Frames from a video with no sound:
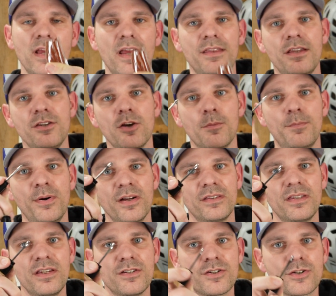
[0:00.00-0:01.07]
and then you'll put
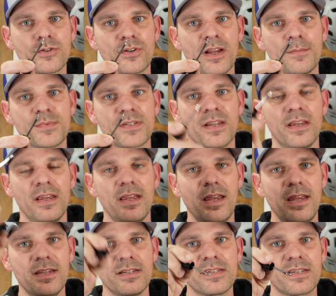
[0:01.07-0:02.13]
these strips
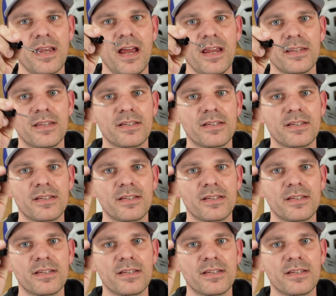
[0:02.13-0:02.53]
inside